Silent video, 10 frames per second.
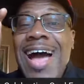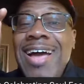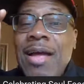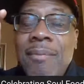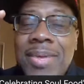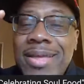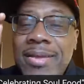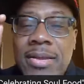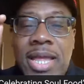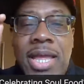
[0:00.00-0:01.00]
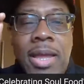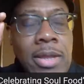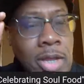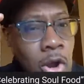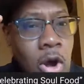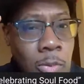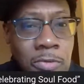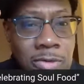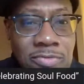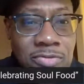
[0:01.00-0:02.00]
I mean, you know,
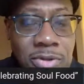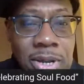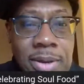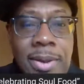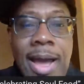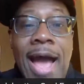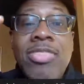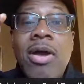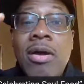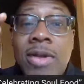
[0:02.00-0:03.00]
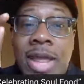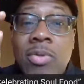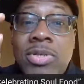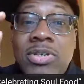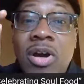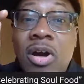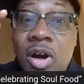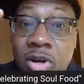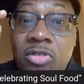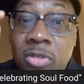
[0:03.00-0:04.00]
Oprah Winfrey, I thought her name was
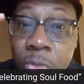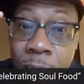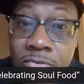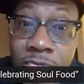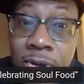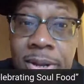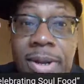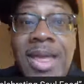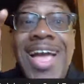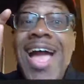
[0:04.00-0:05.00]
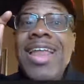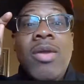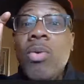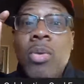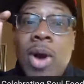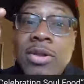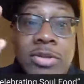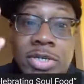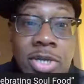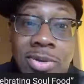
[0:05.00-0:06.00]
Oprah Winfrey. I didn't even want to watch
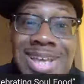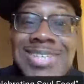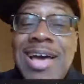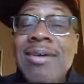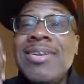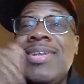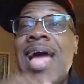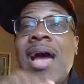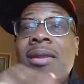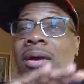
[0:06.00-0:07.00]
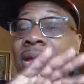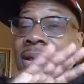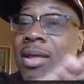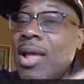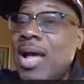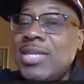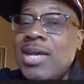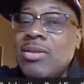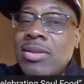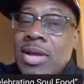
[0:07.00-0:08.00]
her show. That's how that's
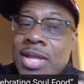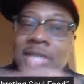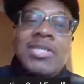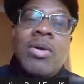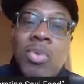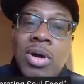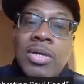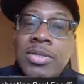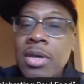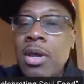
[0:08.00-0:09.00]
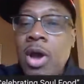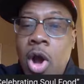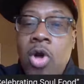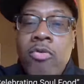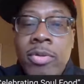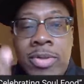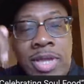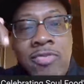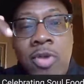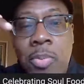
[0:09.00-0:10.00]
how against I was okra.
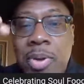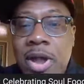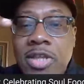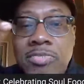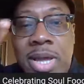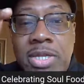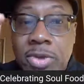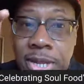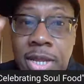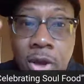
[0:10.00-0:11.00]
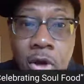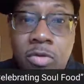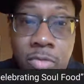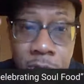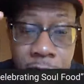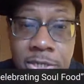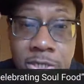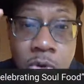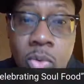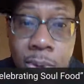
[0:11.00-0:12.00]
If your parents made you eat okra
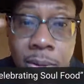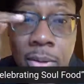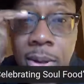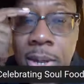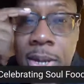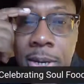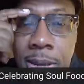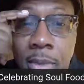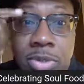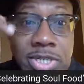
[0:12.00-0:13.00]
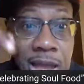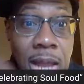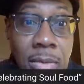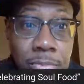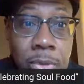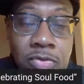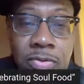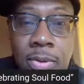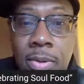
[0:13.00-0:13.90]
against your will, that was child abuse.